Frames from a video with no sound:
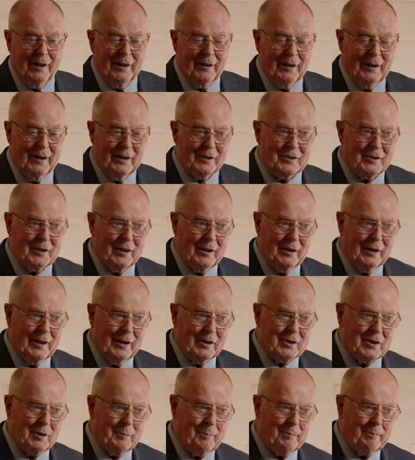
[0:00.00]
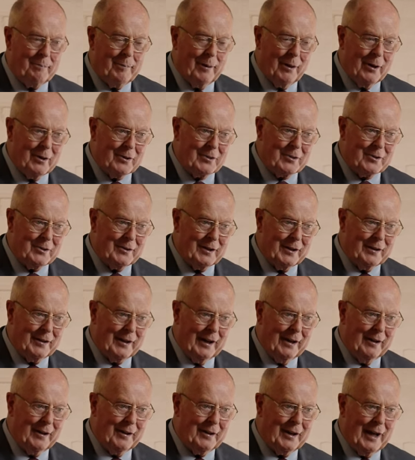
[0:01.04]
There's a person in
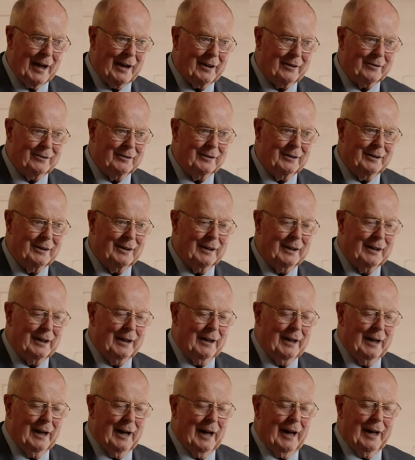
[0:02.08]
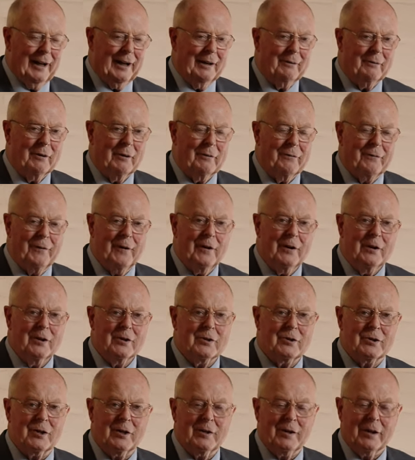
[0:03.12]
there, a noun. And it
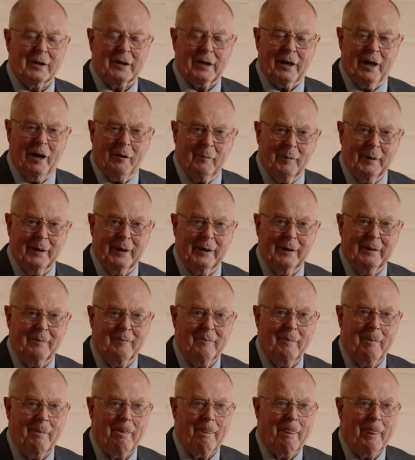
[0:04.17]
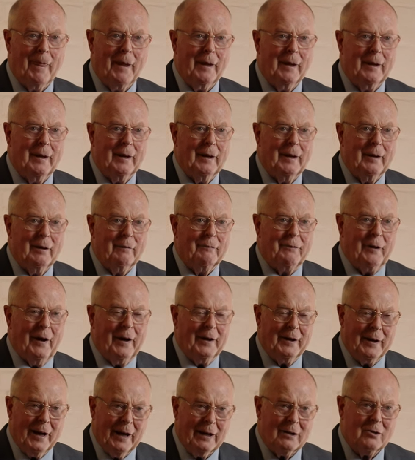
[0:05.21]
refers to the coming
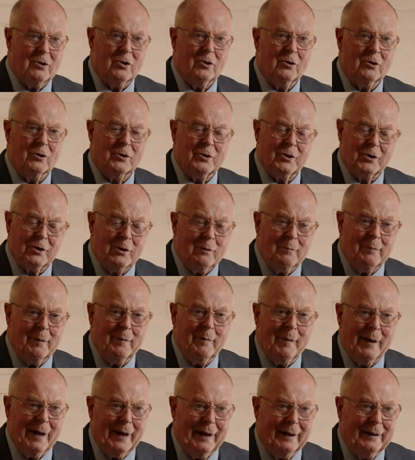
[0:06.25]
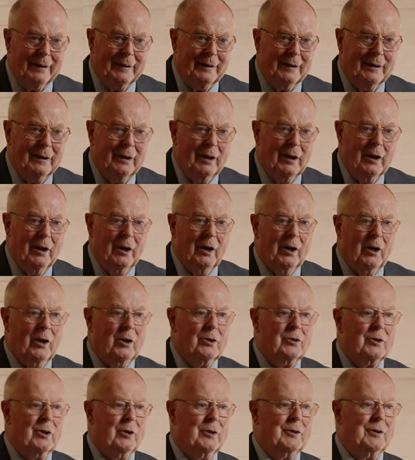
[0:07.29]
financial superman
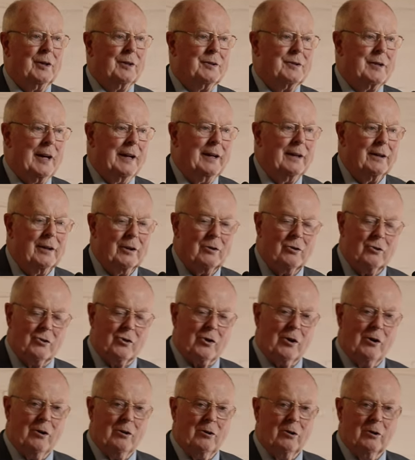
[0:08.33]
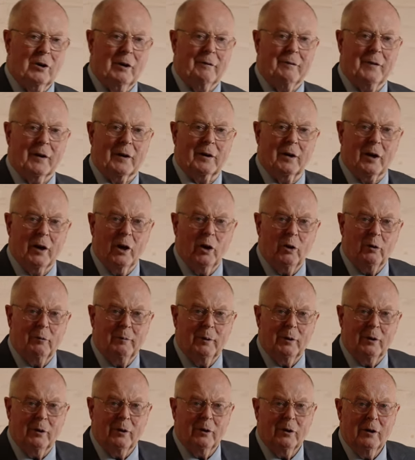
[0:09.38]
who's going to take control of the
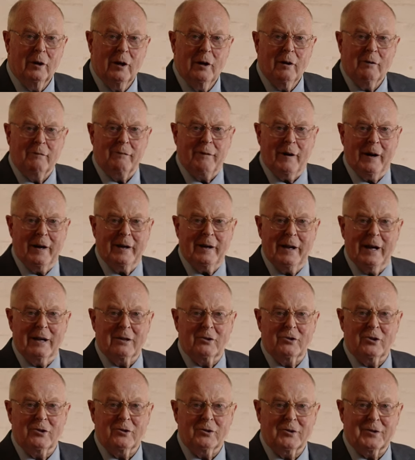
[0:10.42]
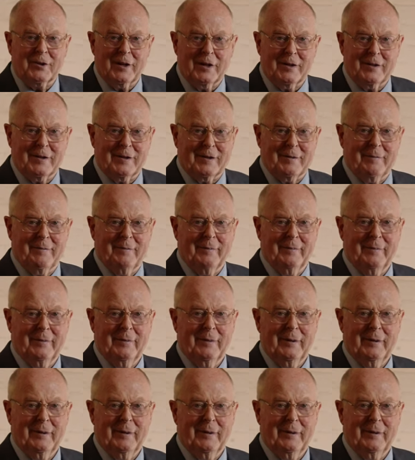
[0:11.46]
global financial system.